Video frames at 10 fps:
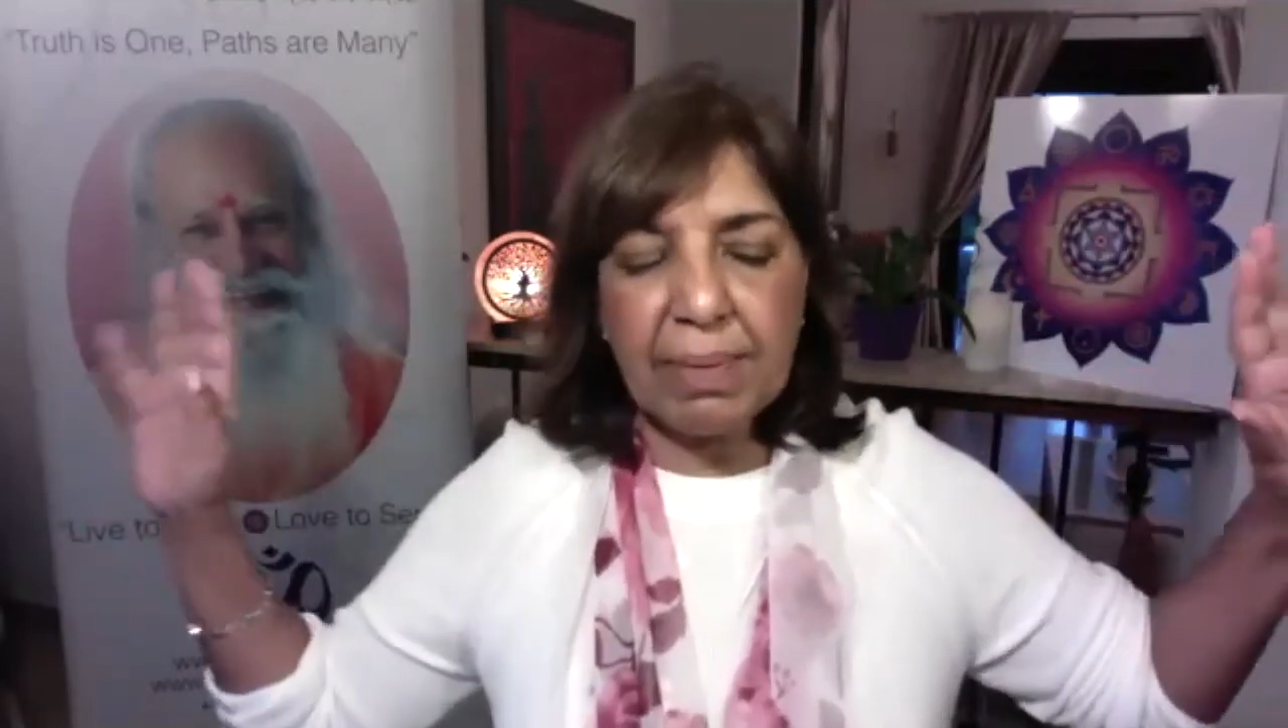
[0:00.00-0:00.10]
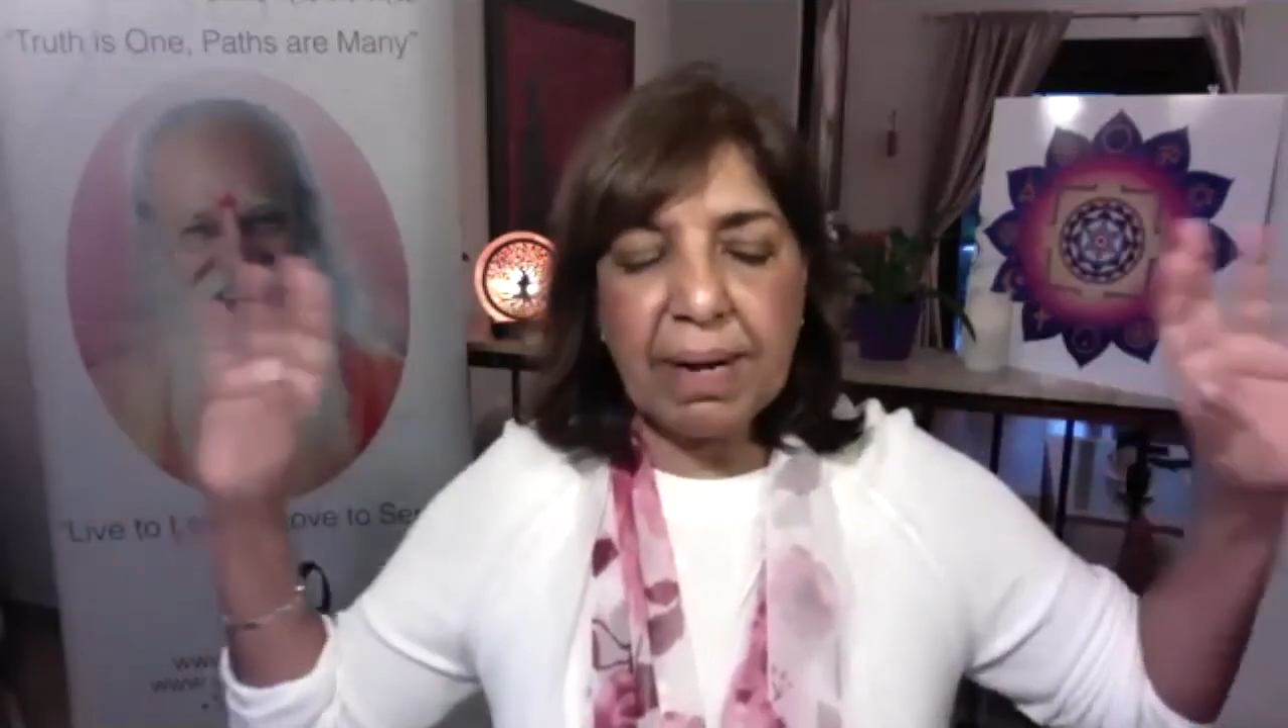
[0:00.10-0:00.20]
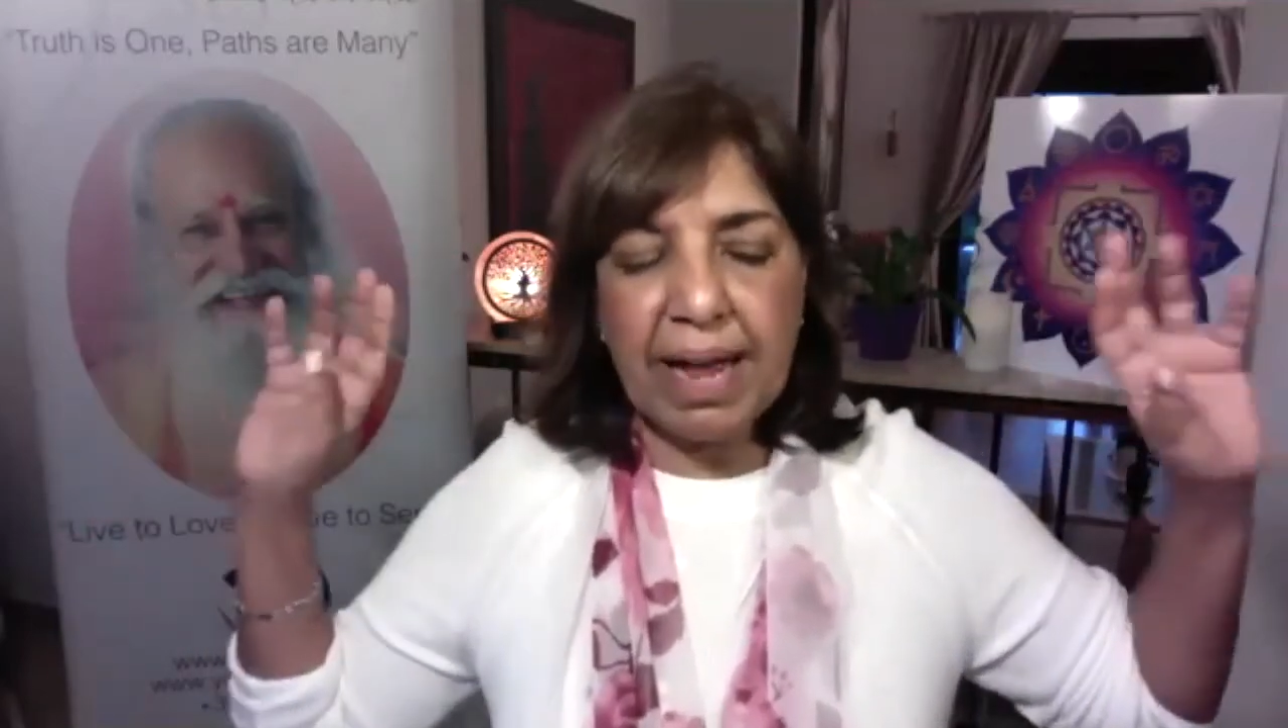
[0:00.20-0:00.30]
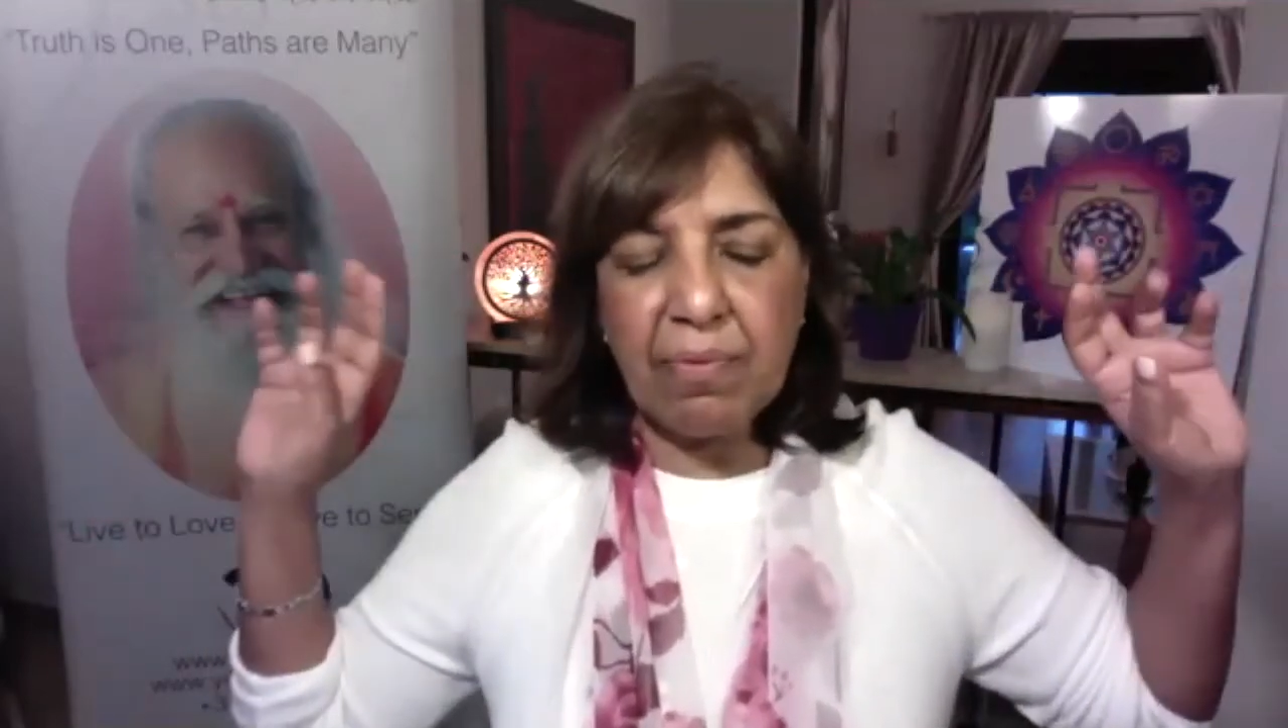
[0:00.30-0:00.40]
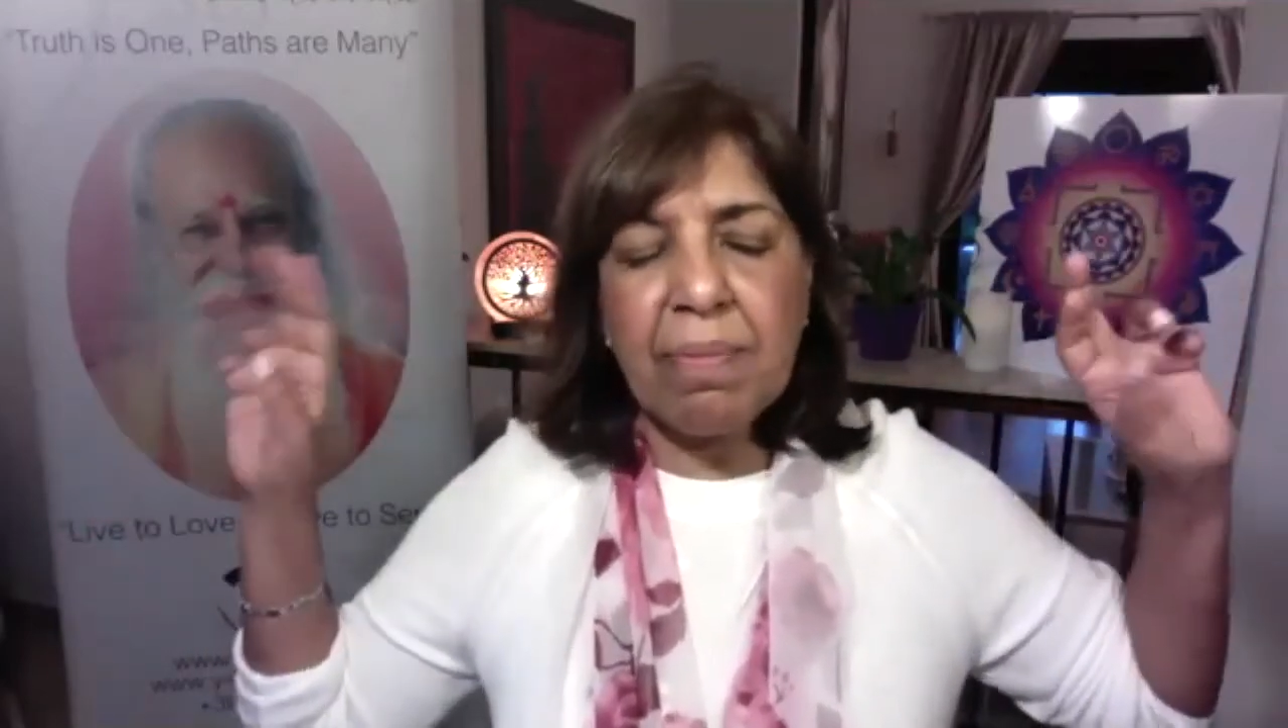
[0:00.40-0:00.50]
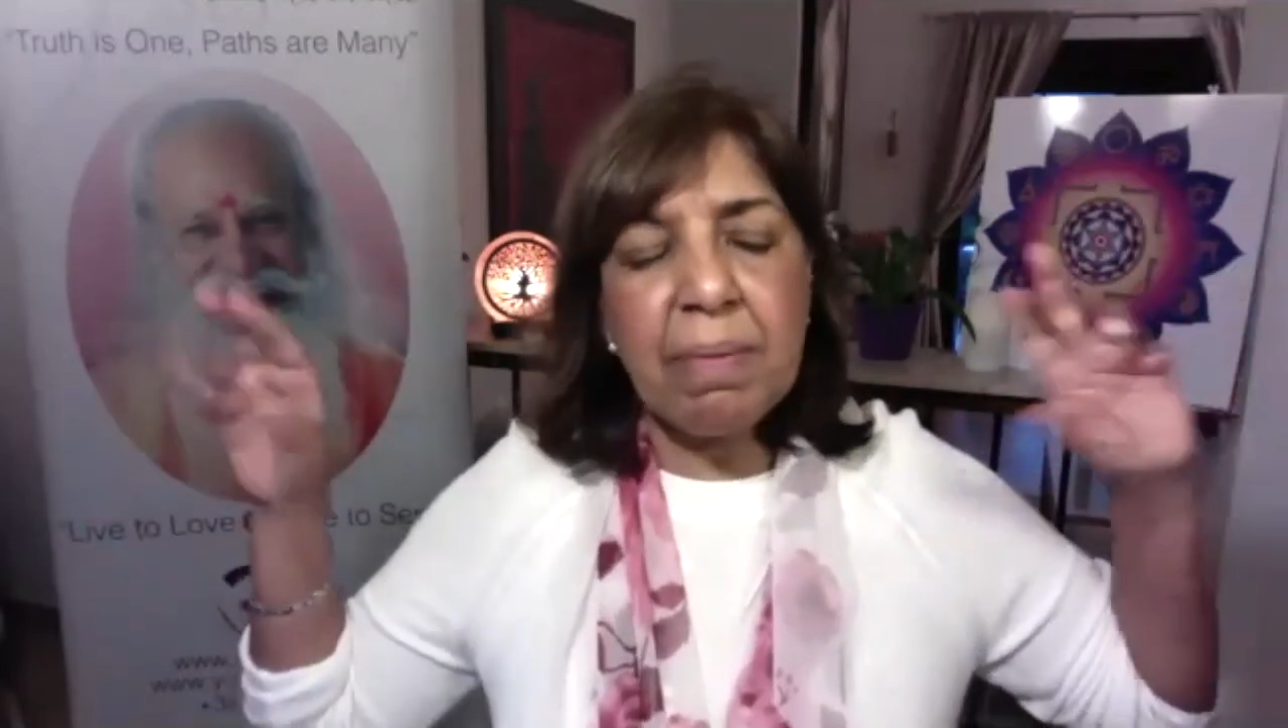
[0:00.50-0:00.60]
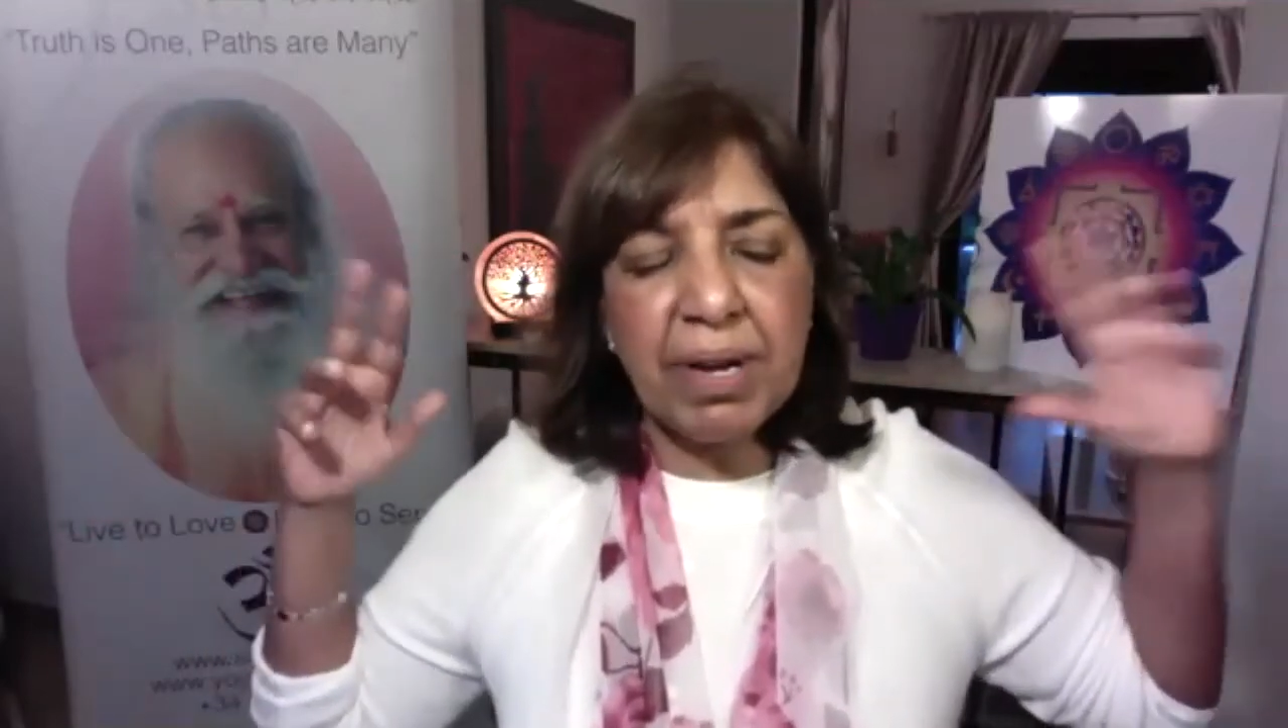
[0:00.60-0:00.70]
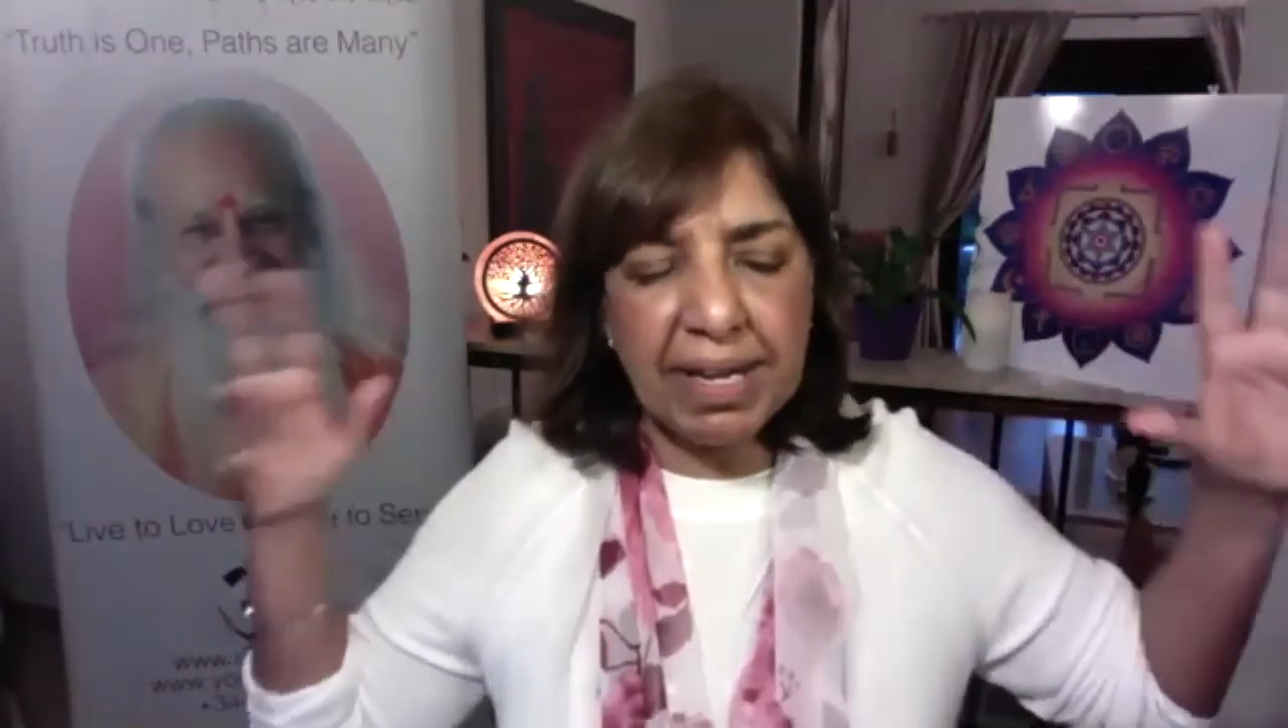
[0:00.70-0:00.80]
but I remember